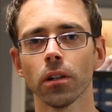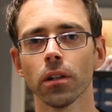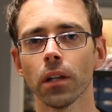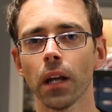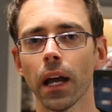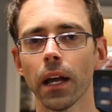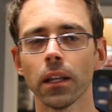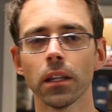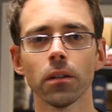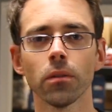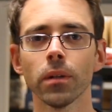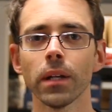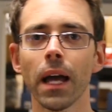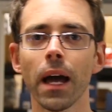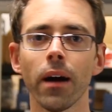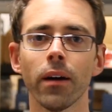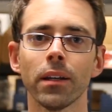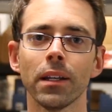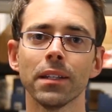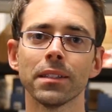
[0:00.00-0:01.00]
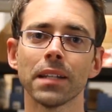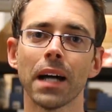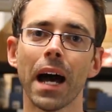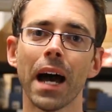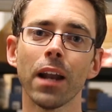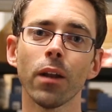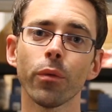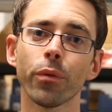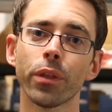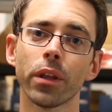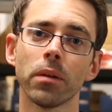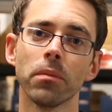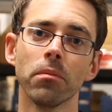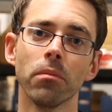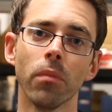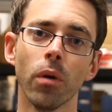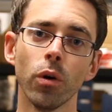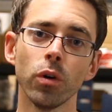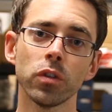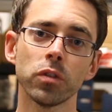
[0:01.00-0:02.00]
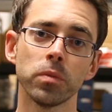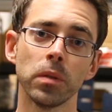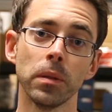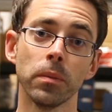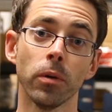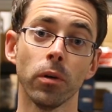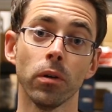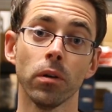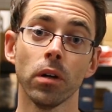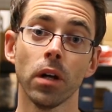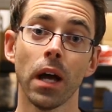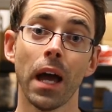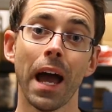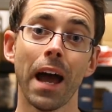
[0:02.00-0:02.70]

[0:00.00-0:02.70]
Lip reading: And the reality is, I don't think most people